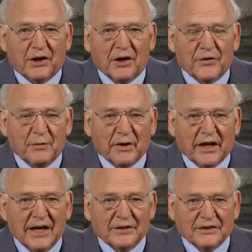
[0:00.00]
Earth and
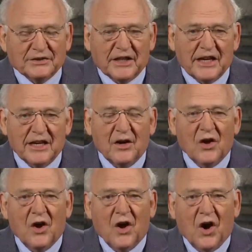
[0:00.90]
begin to see
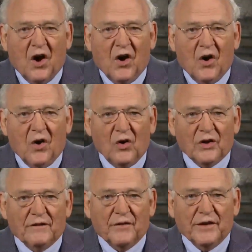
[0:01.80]

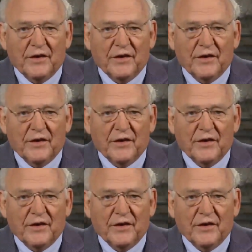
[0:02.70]
all of the